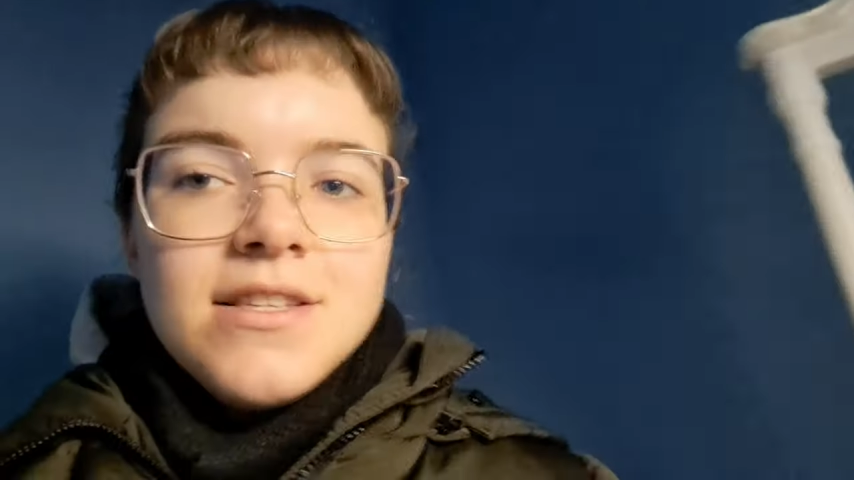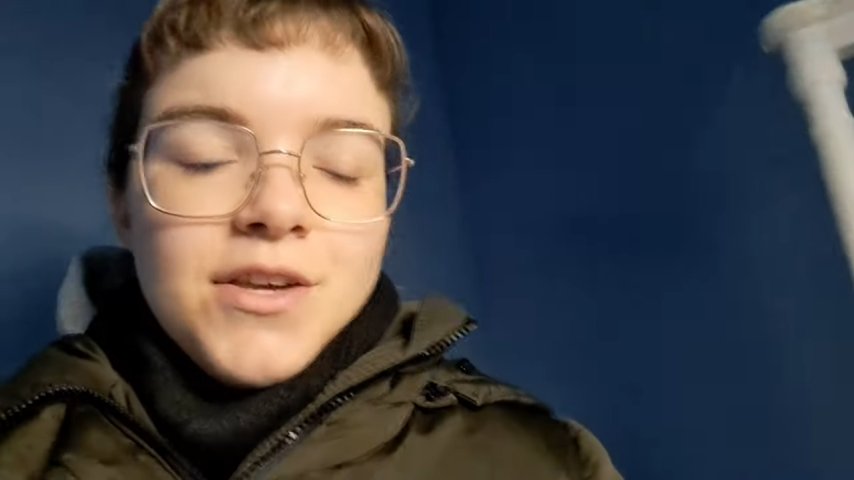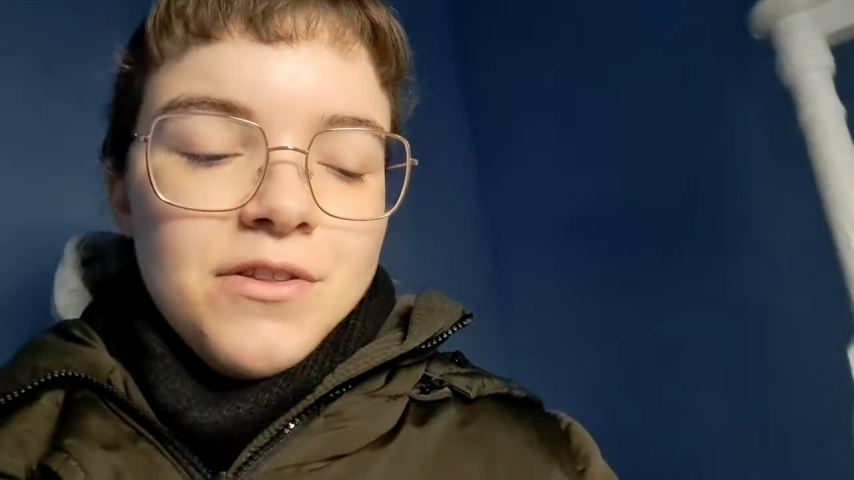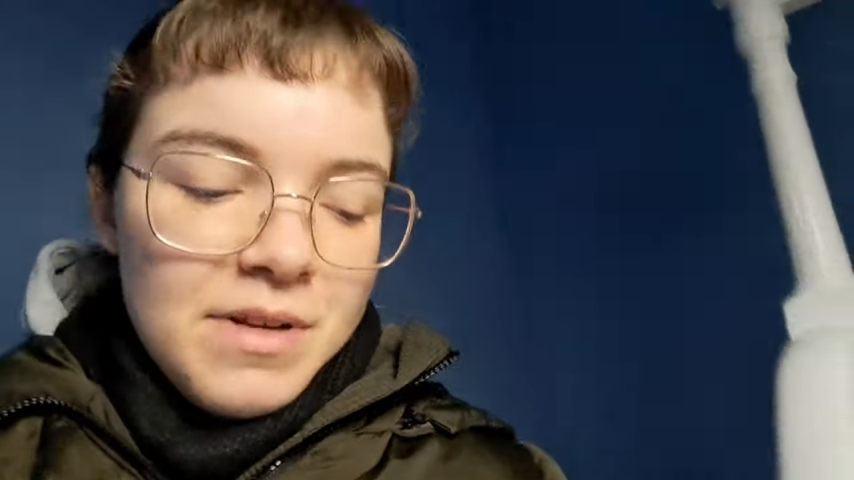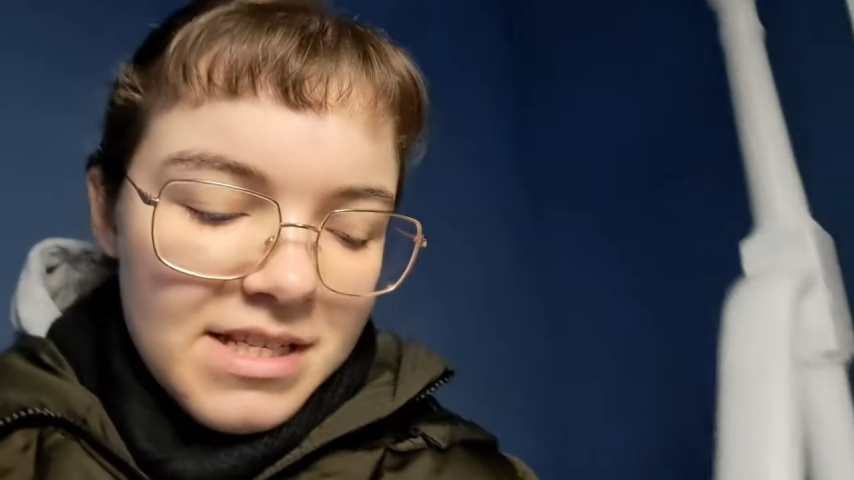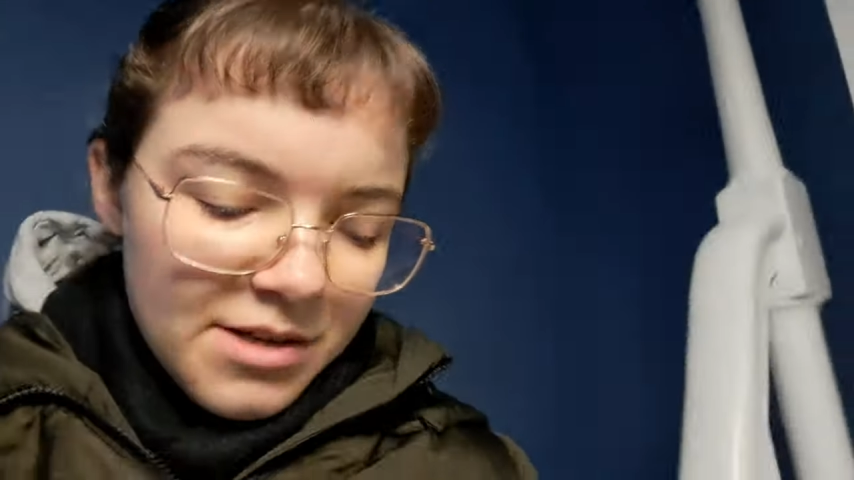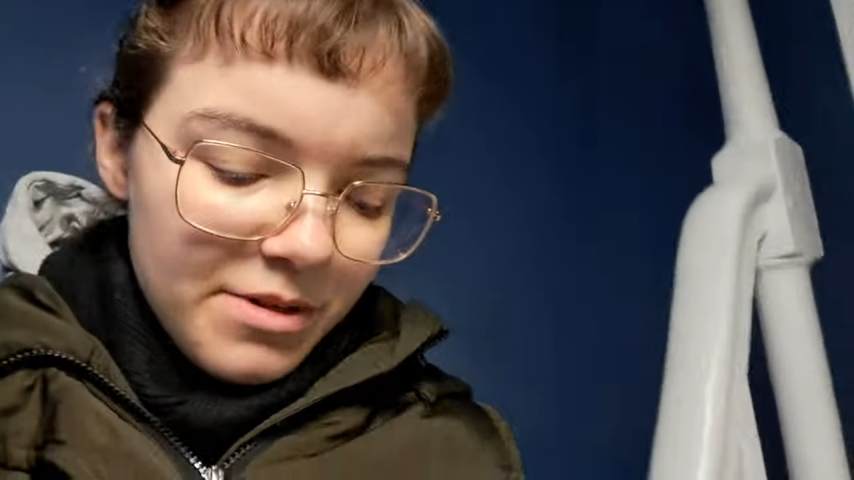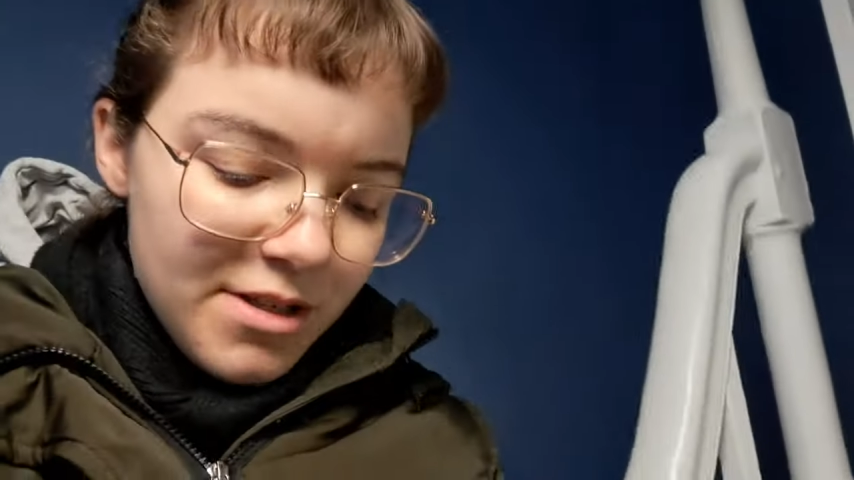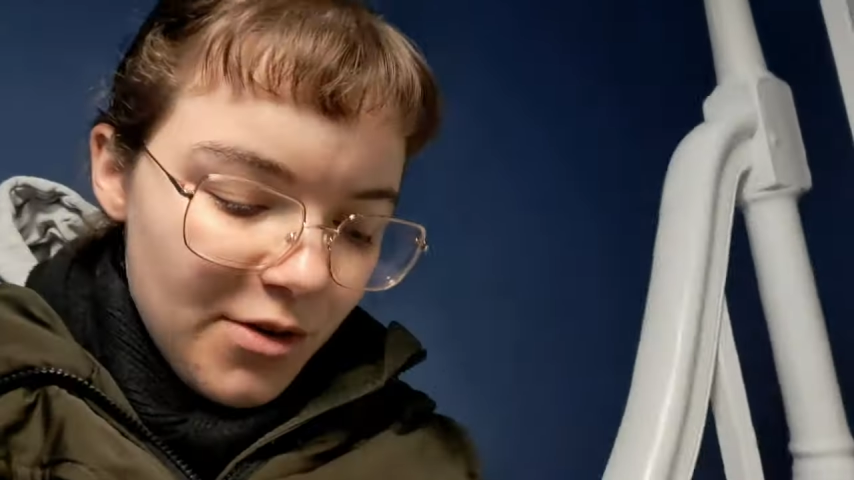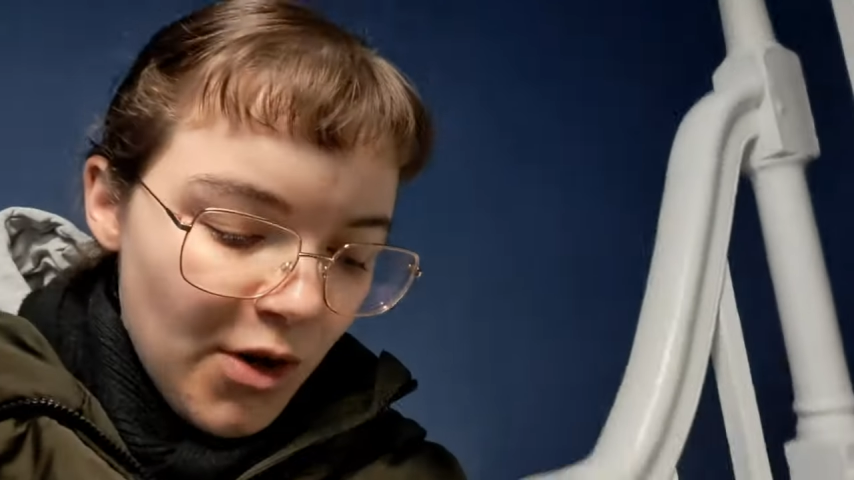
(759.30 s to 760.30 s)
So the reason it
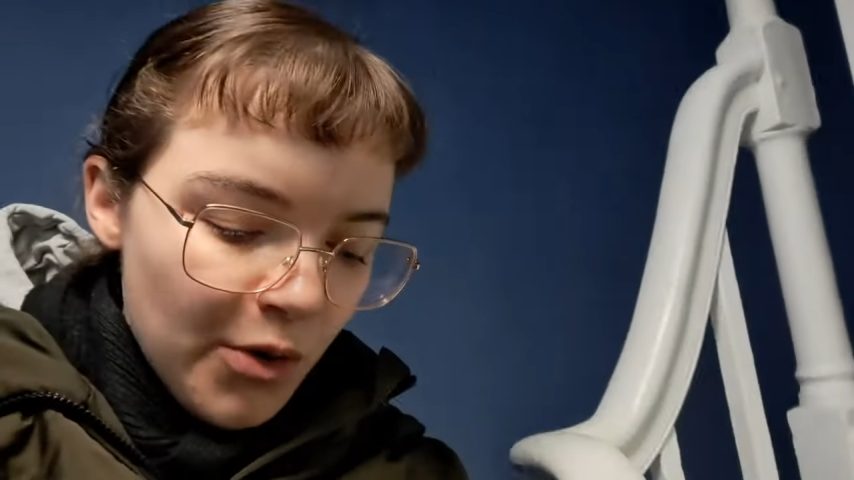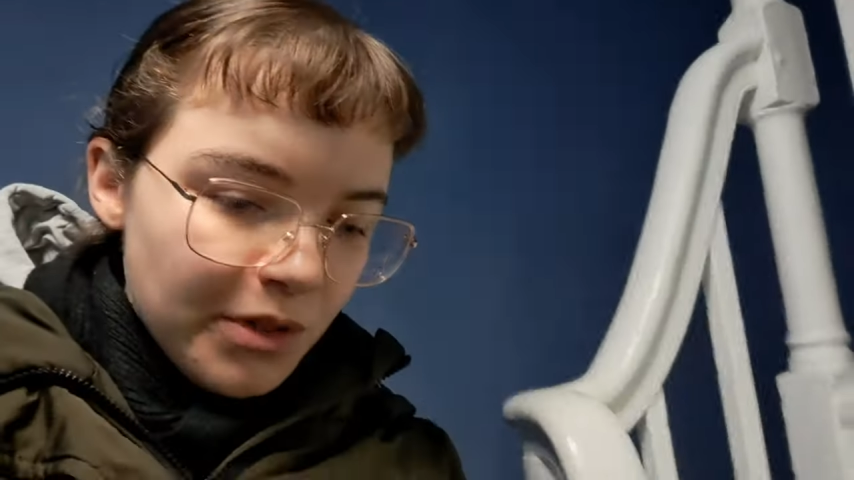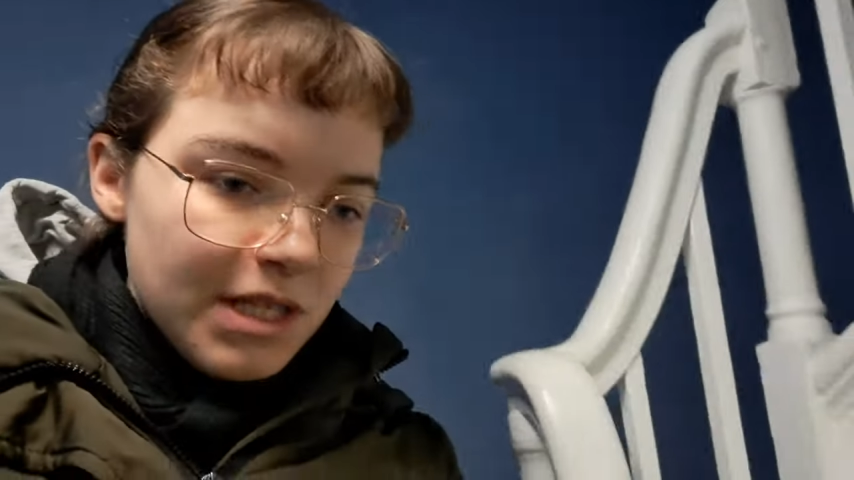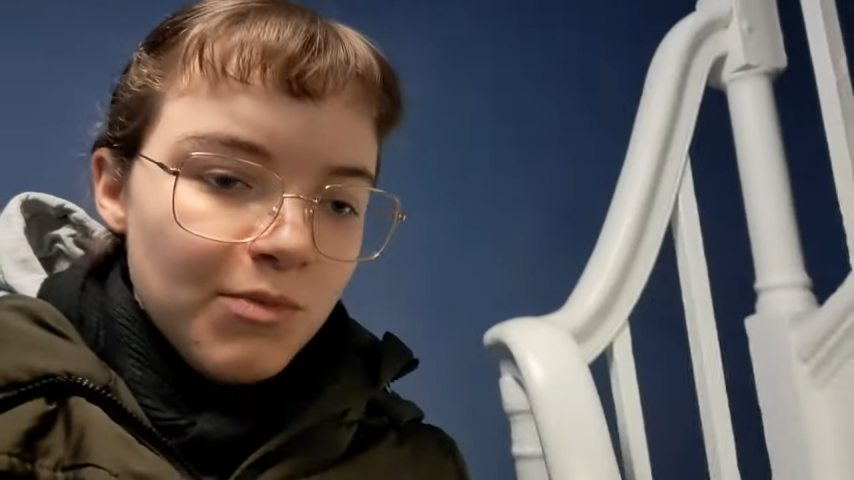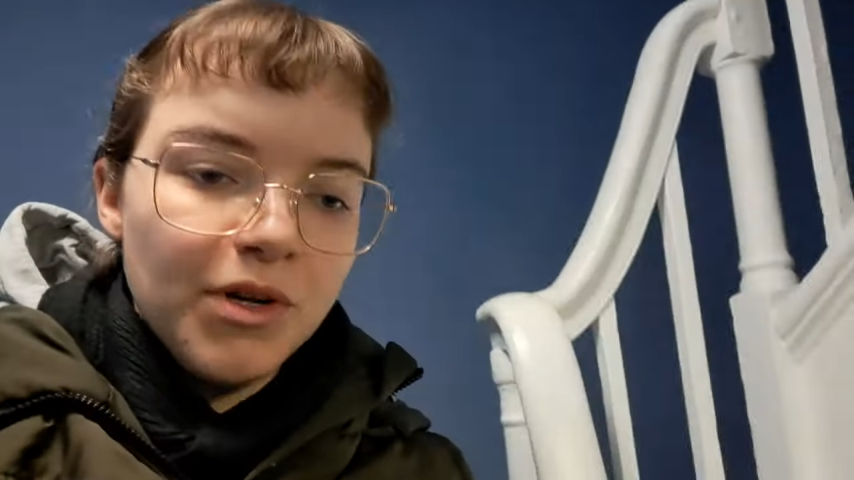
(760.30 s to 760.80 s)
was so cold this